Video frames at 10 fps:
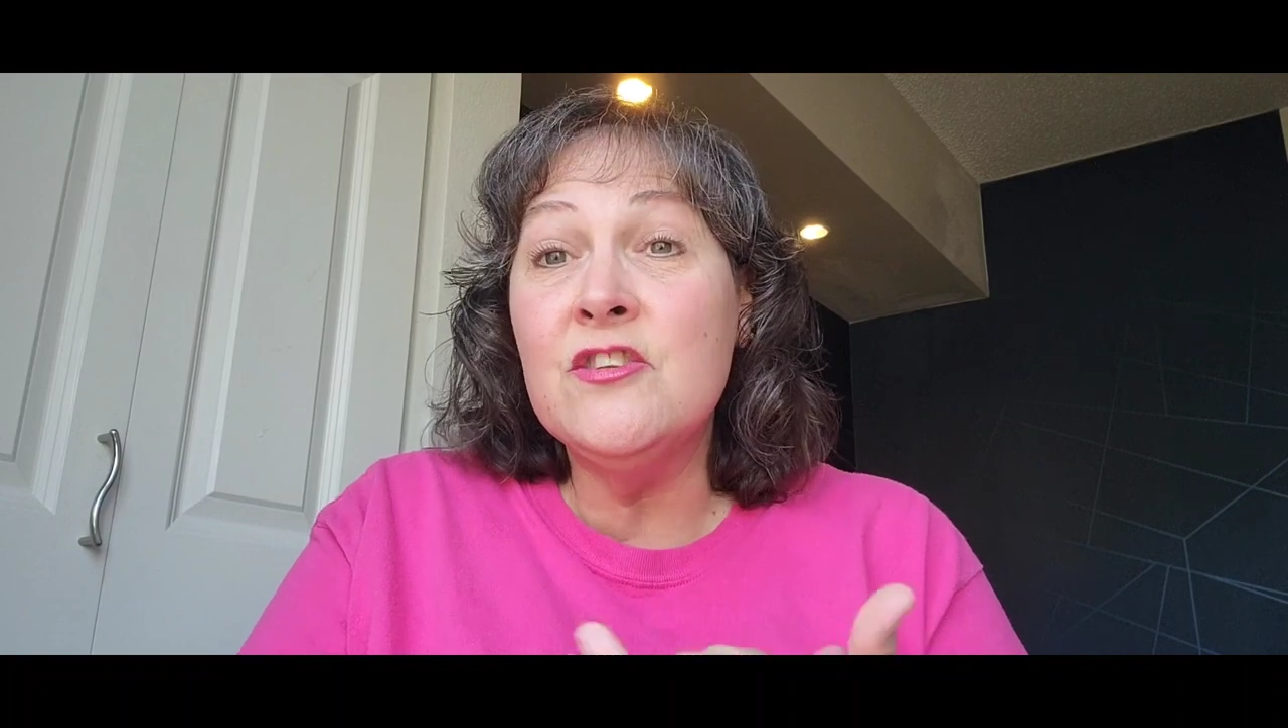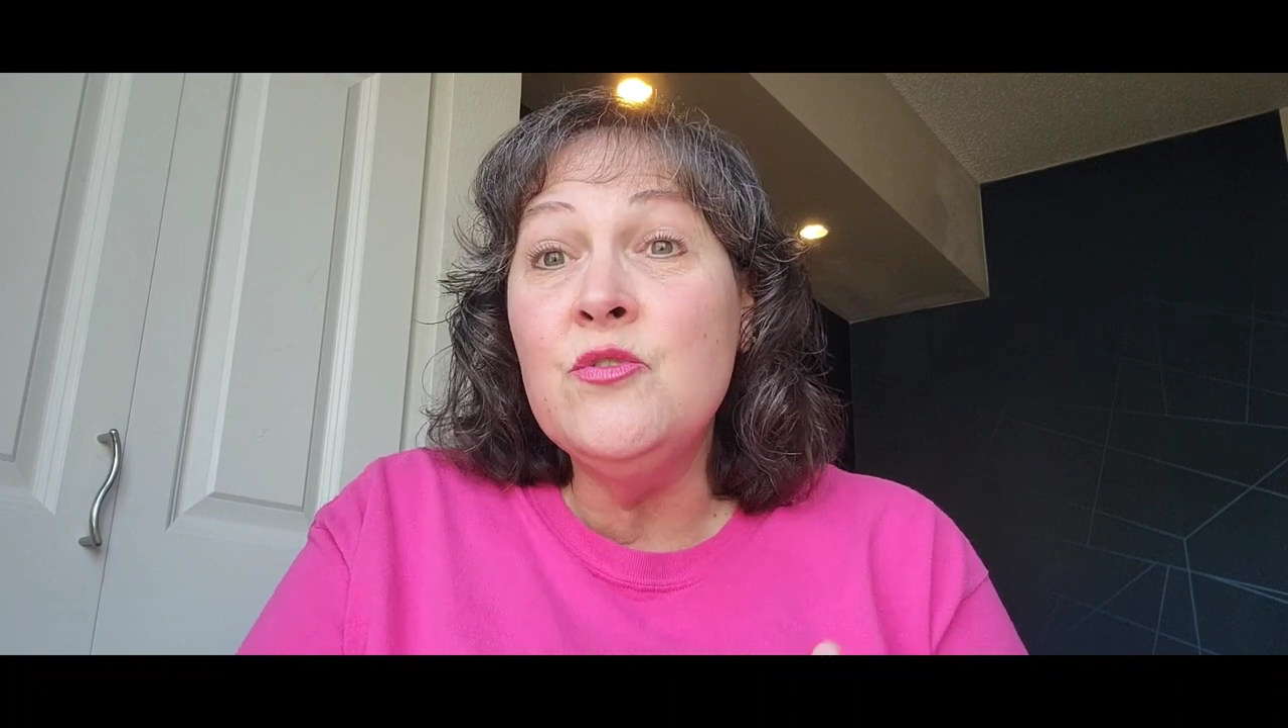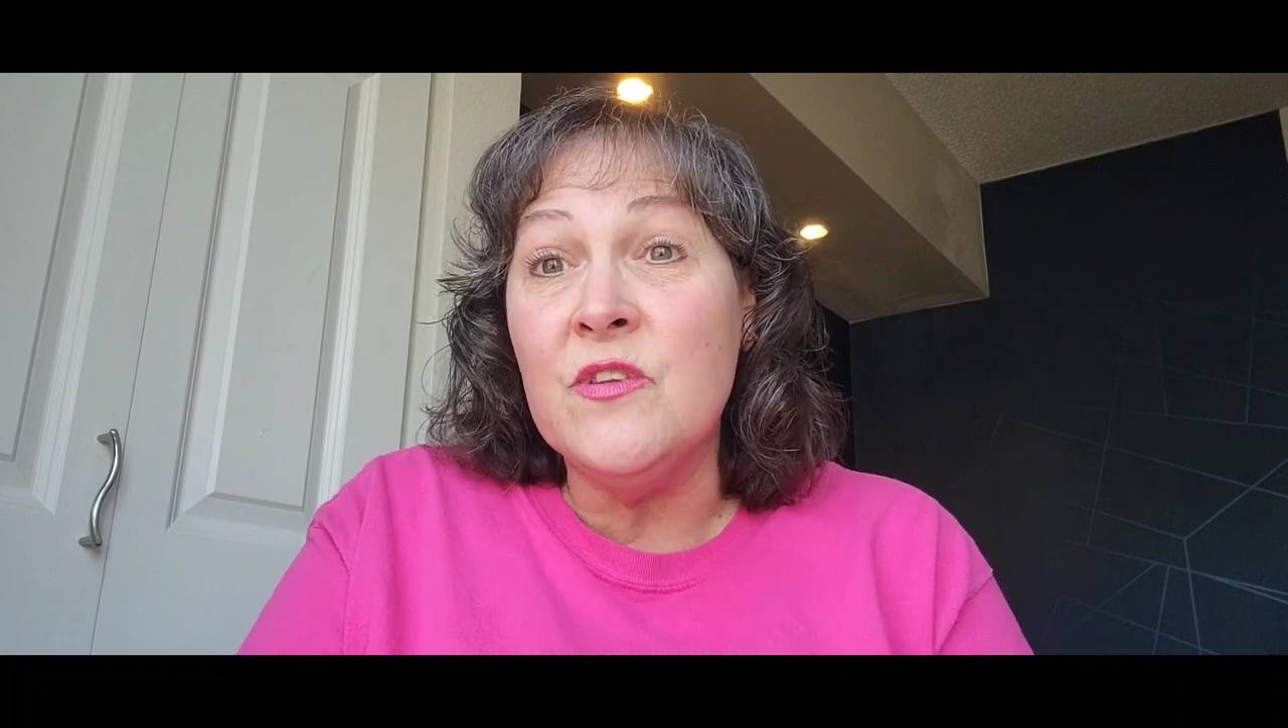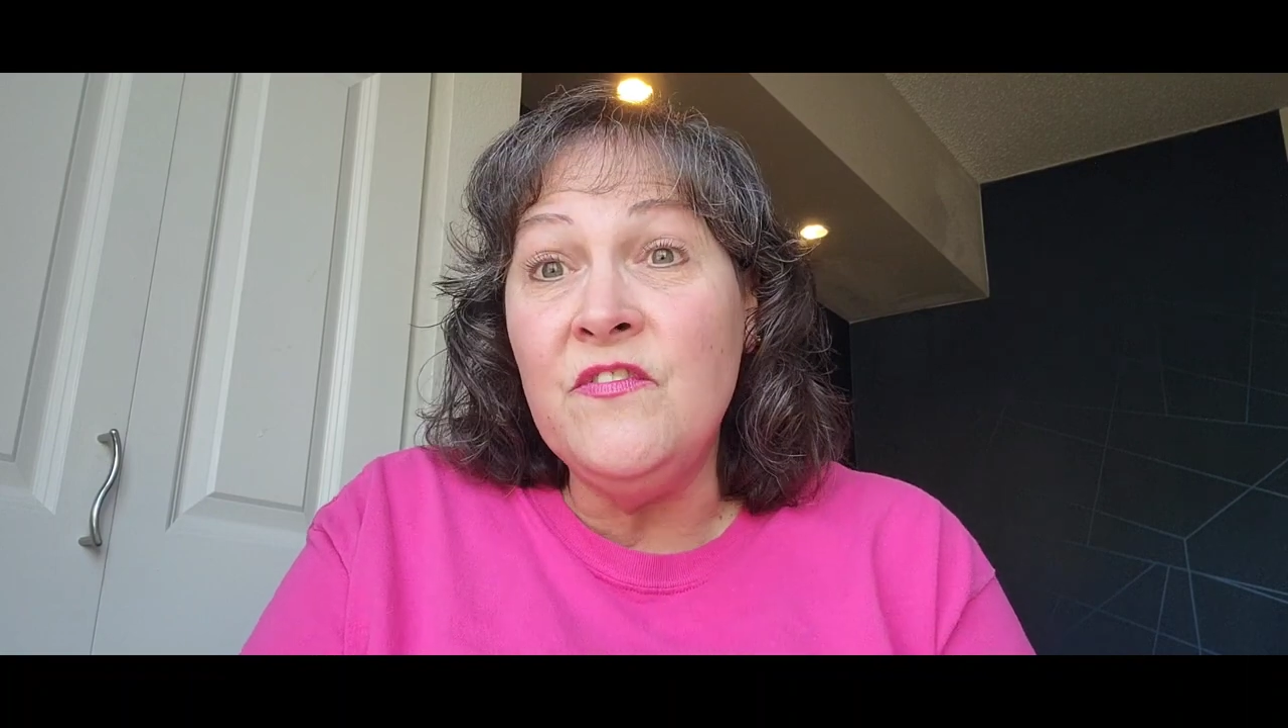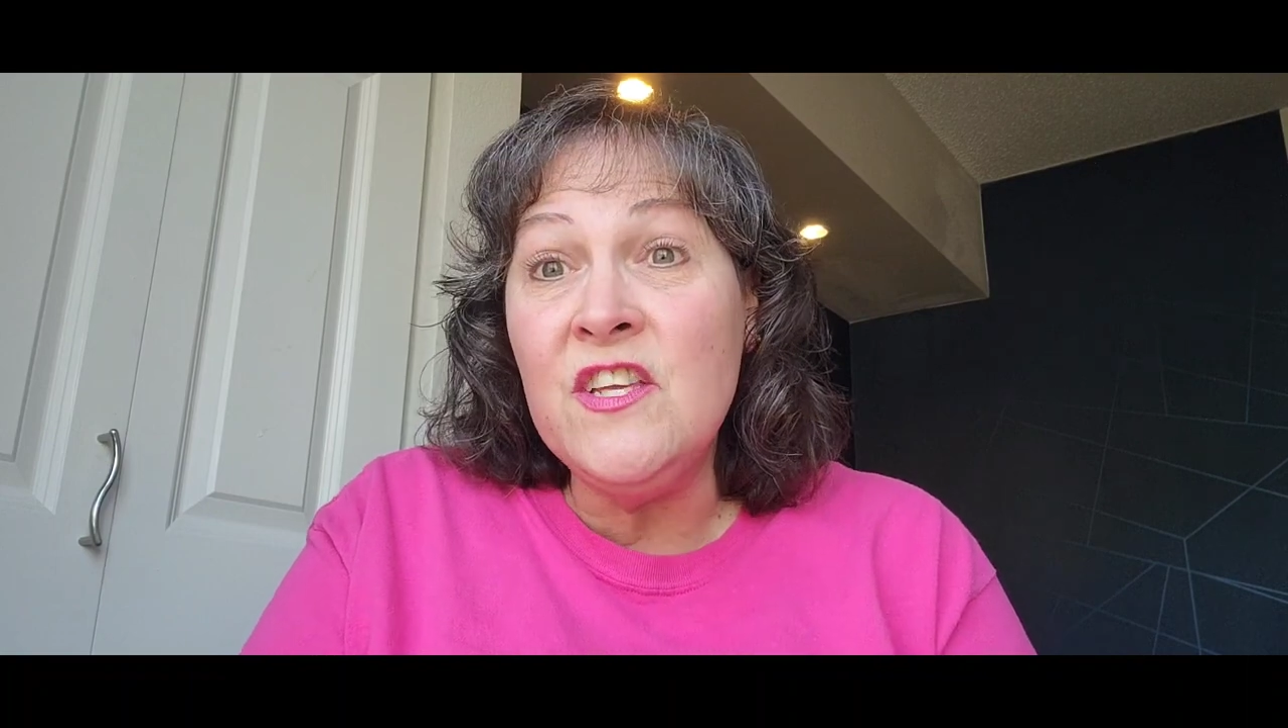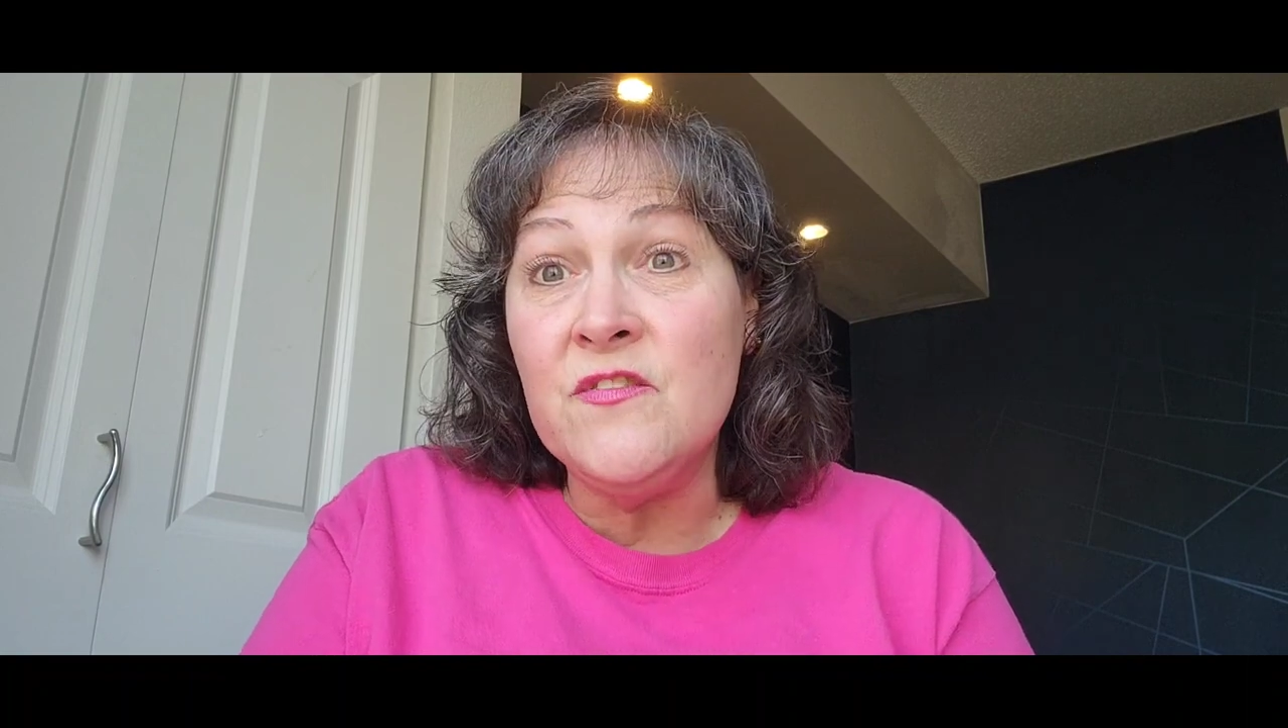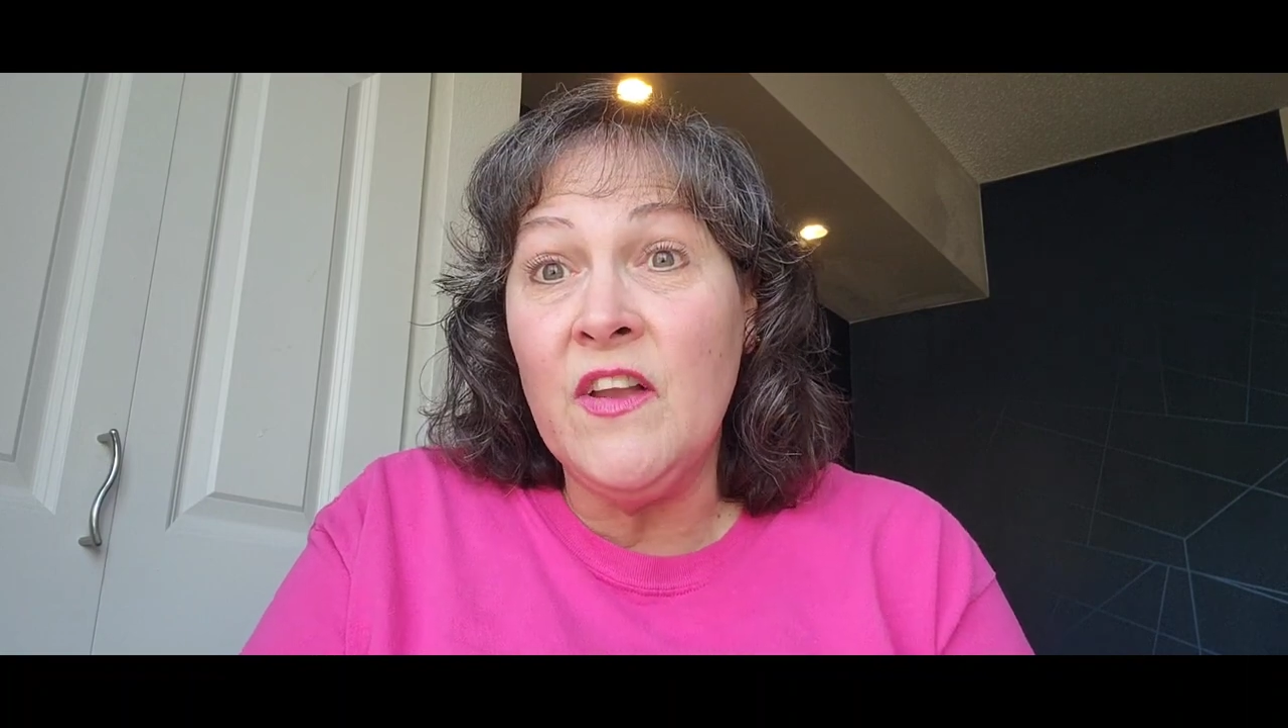to the fish